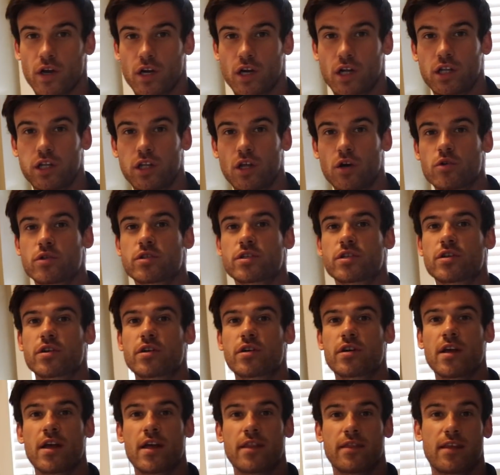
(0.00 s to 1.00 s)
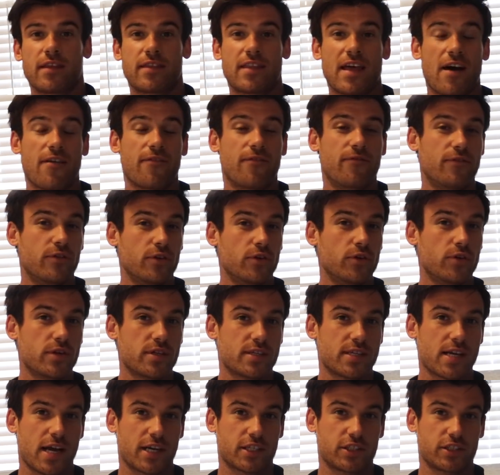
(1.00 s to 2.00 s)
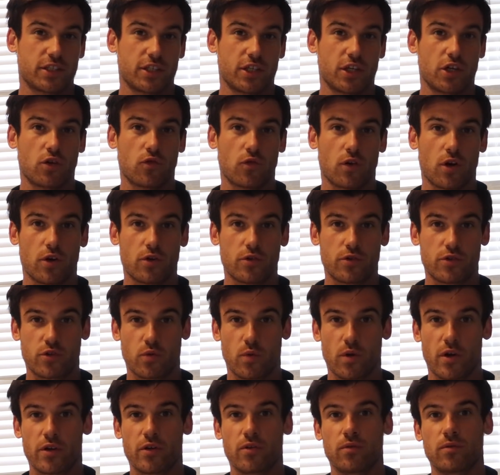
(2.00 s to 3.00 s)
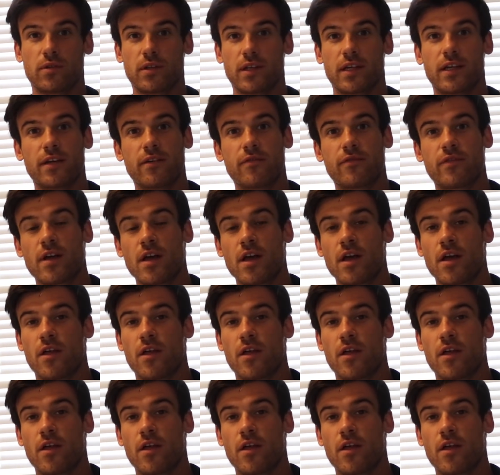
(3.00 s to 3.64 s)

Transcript: the closer that that food is actually grown to where you live,